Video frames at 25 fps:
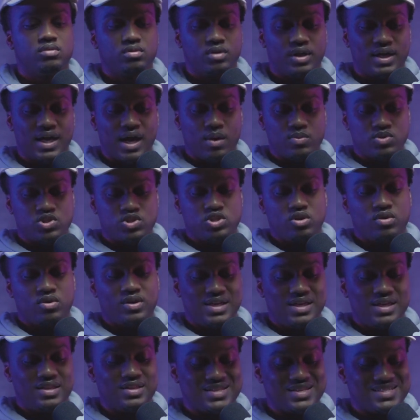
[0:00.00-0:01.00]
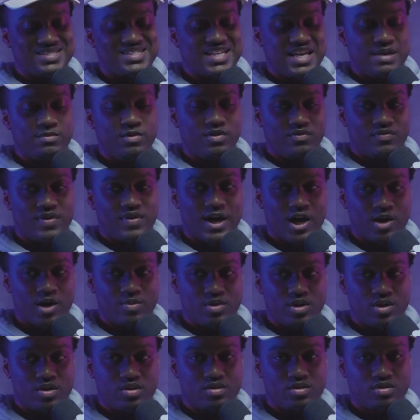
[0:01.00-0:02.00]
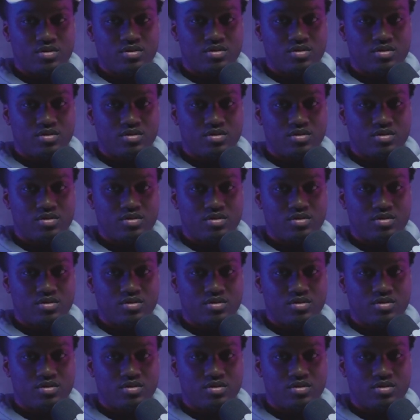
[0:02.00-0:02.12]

like I was still in the same environment